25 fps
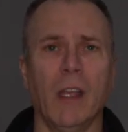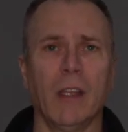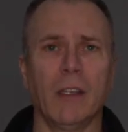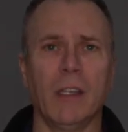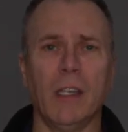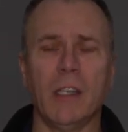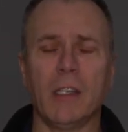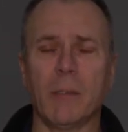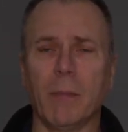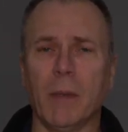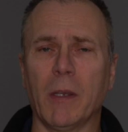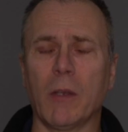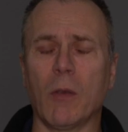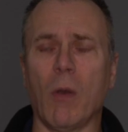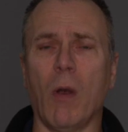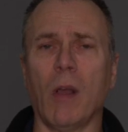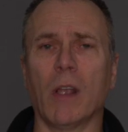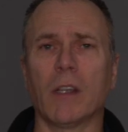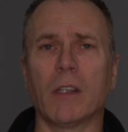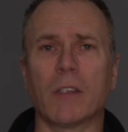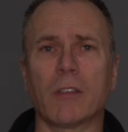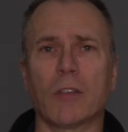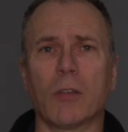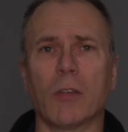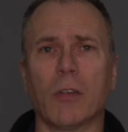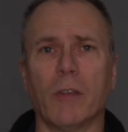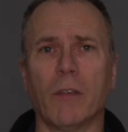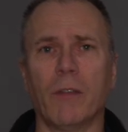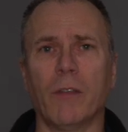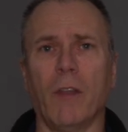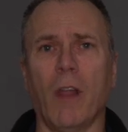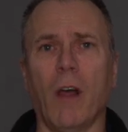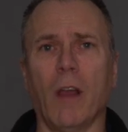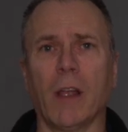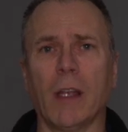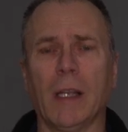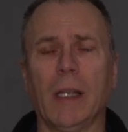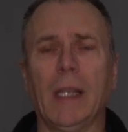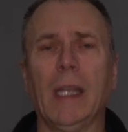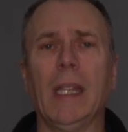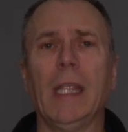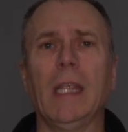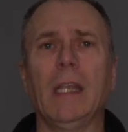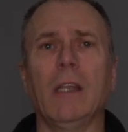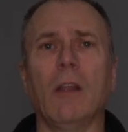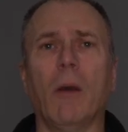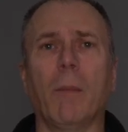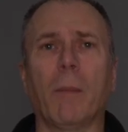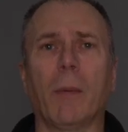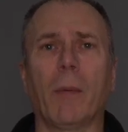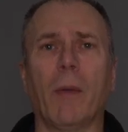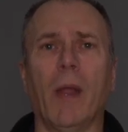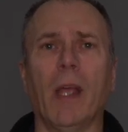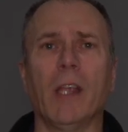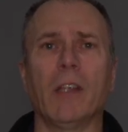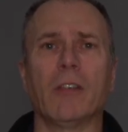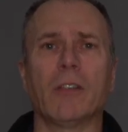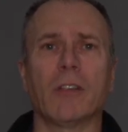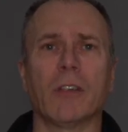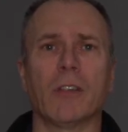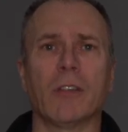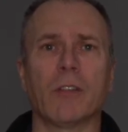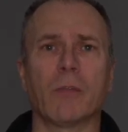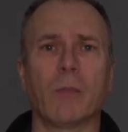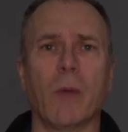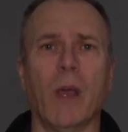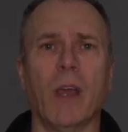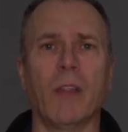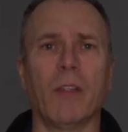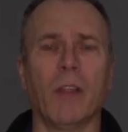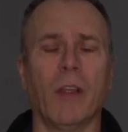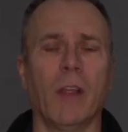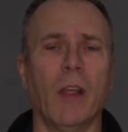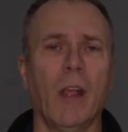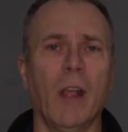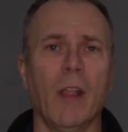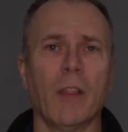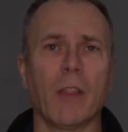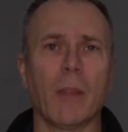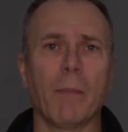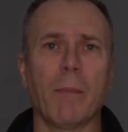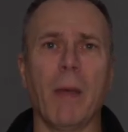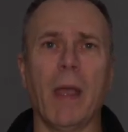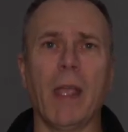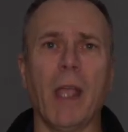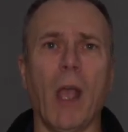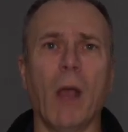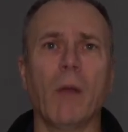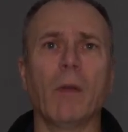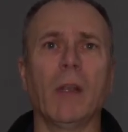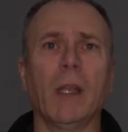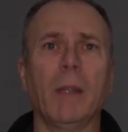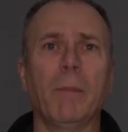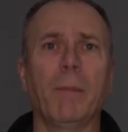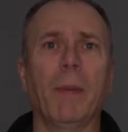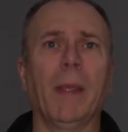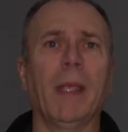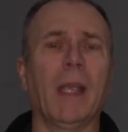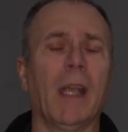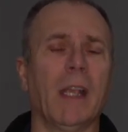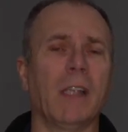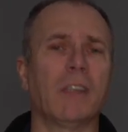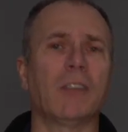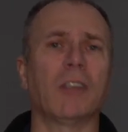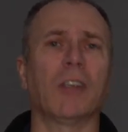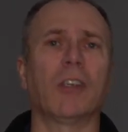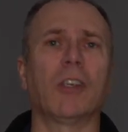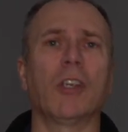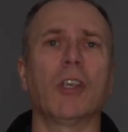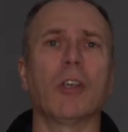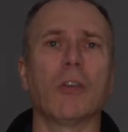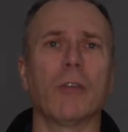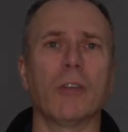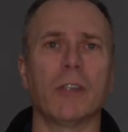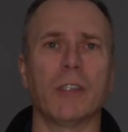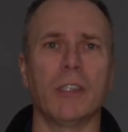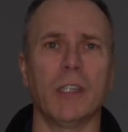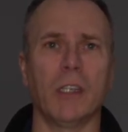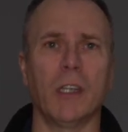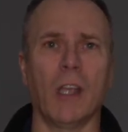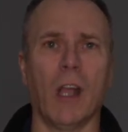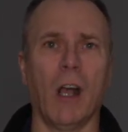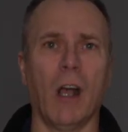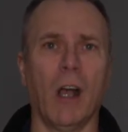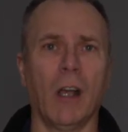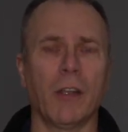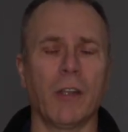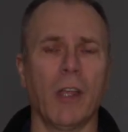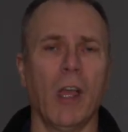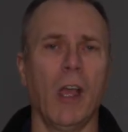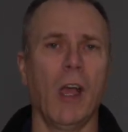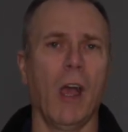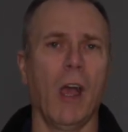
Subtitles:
These can be quite sort of like lean operations, where there may only be a security guard,